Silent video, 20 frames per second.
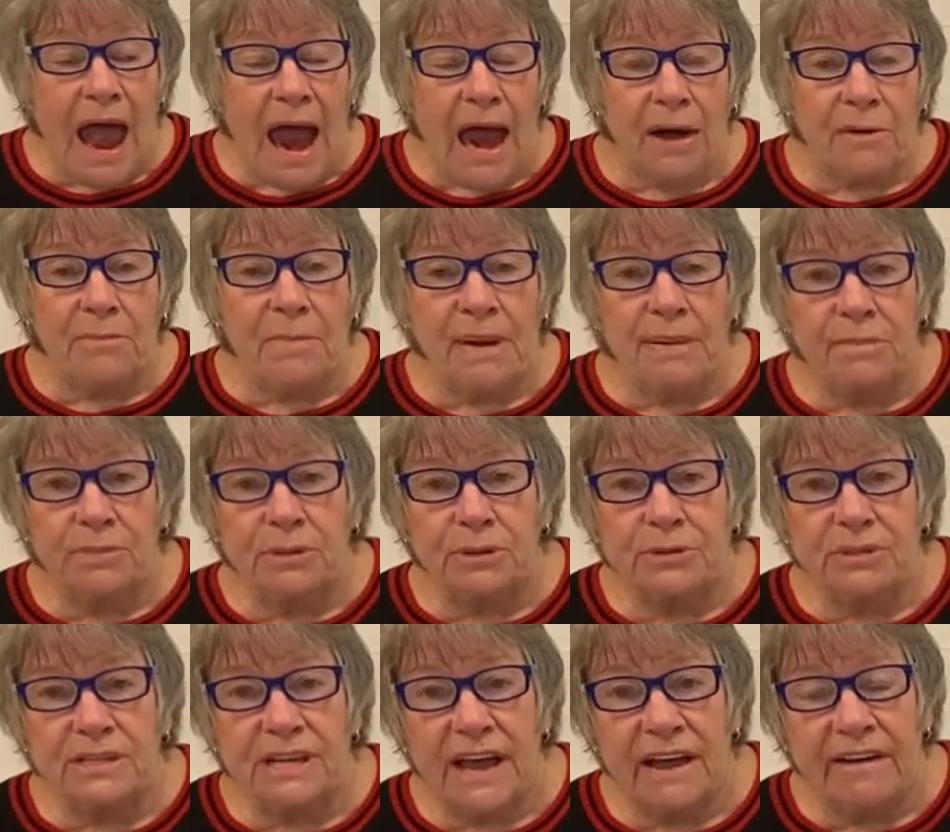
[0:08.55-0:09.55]
Our
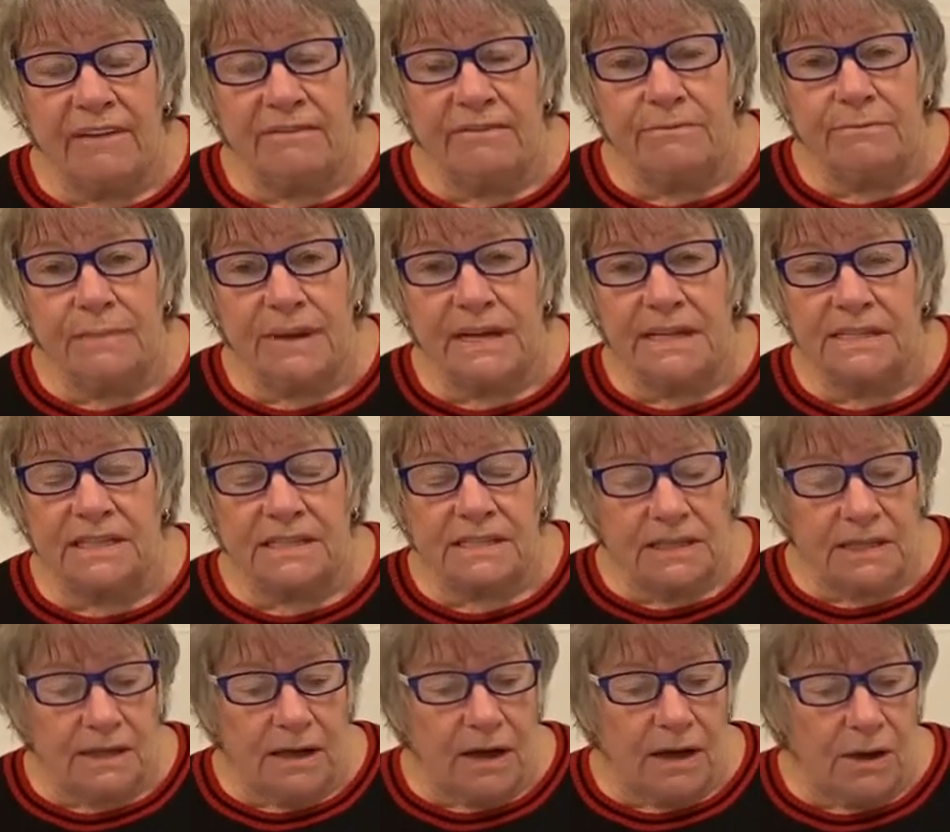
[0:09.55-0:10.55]
members have
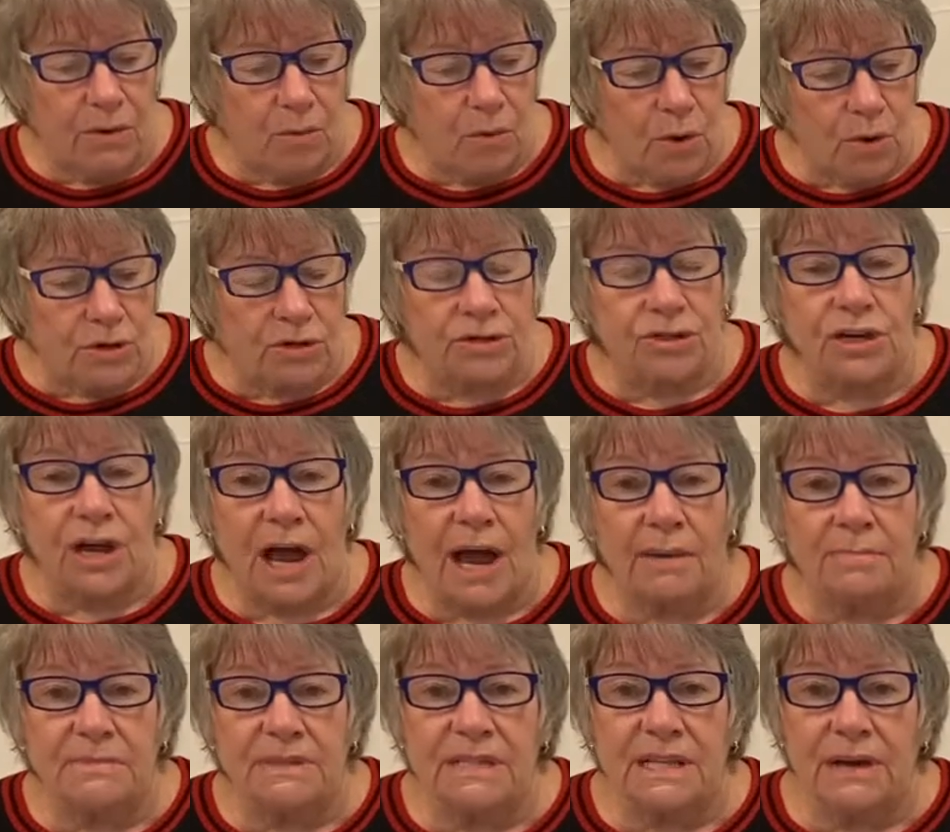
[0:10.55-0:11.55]
missed the
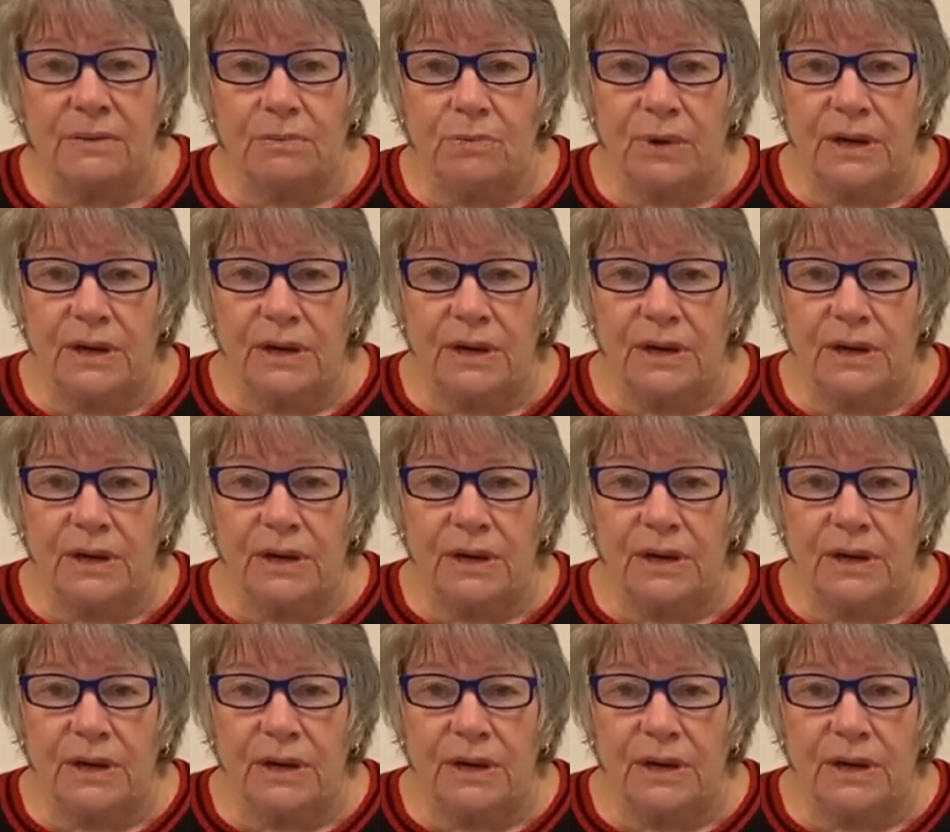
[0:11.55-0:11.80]
workshops that